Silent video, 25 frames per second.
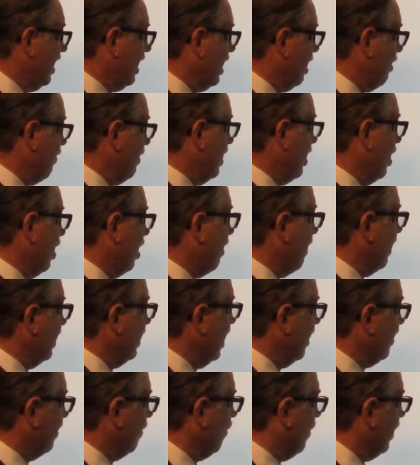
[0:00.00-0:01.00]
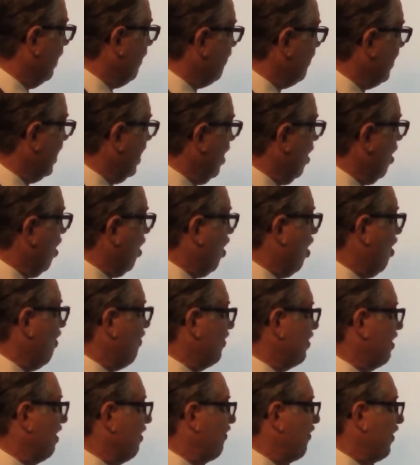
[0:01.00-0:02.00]
Here we are, another one.
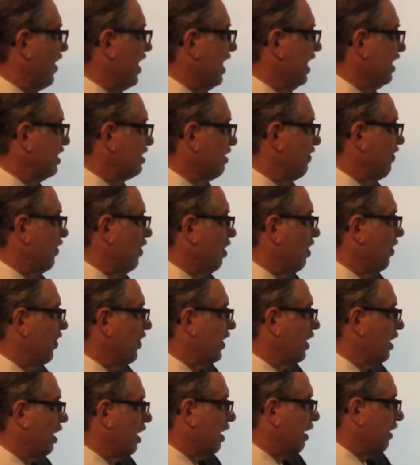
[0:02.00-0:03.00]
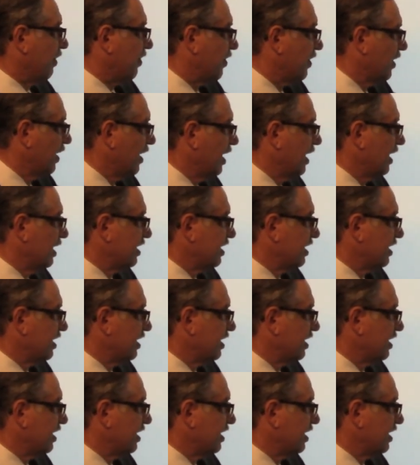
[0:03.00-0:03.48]
Over the face of all the earth.